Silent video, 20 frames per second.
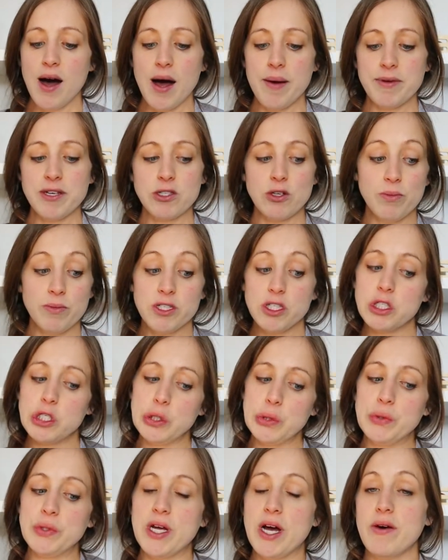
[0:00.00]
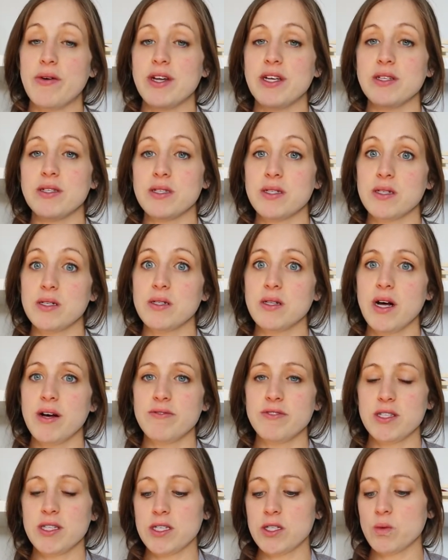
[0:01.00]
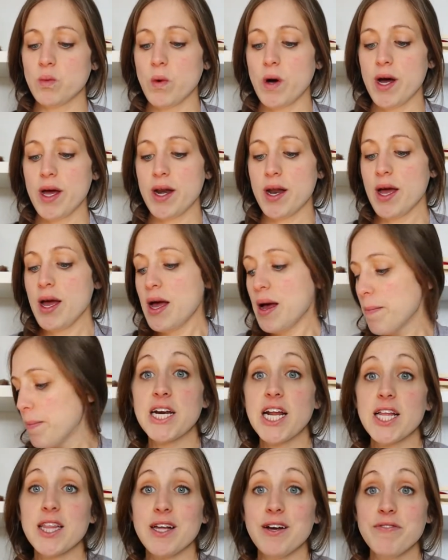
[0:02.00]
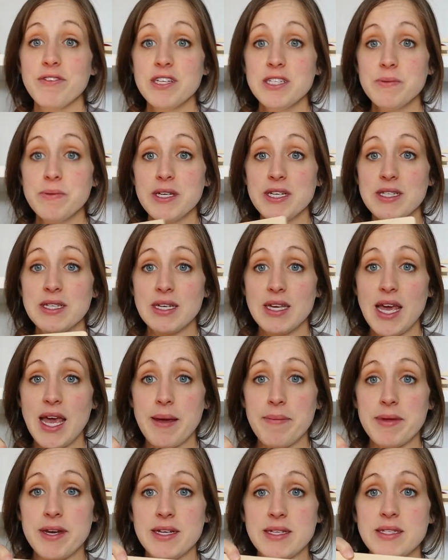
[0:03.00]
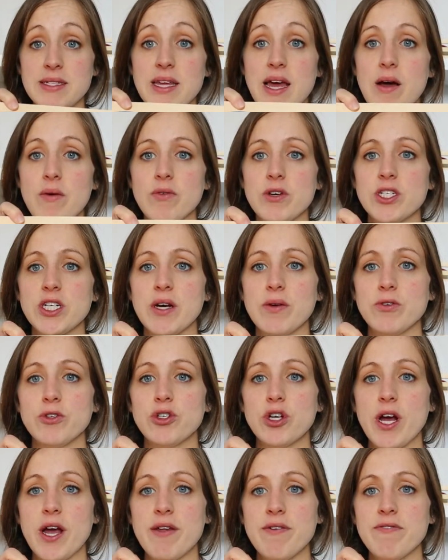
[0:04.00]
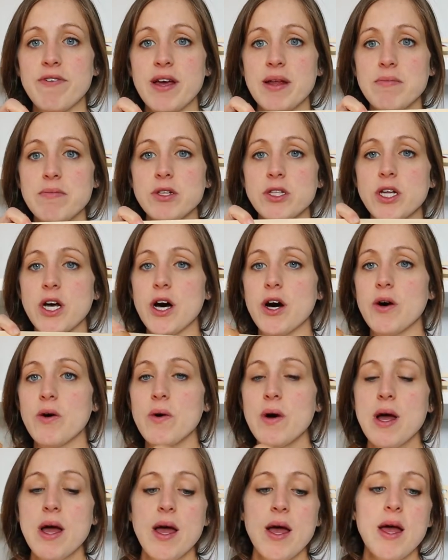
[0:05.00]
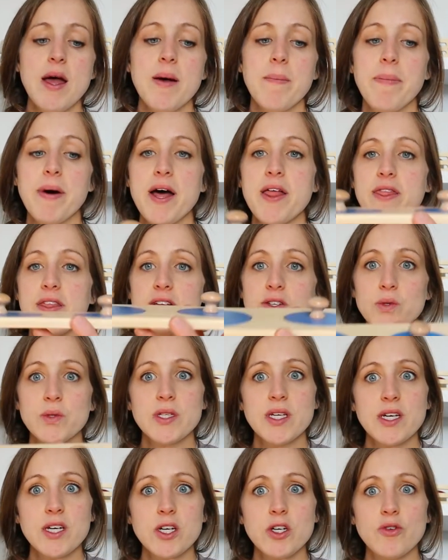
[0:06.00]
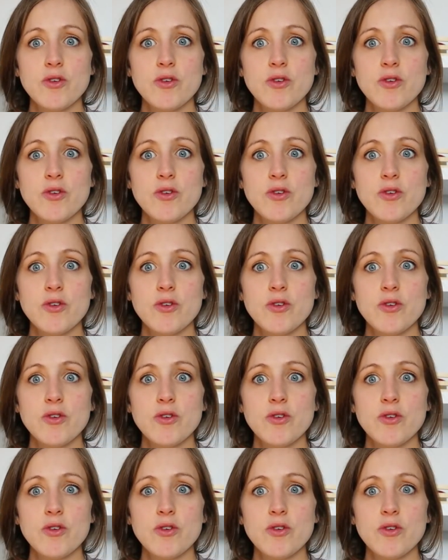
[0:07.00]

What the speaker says: He's almost 2 now and he still loves this one. But I love this because it came in a set, which I will try and find below. But this was like a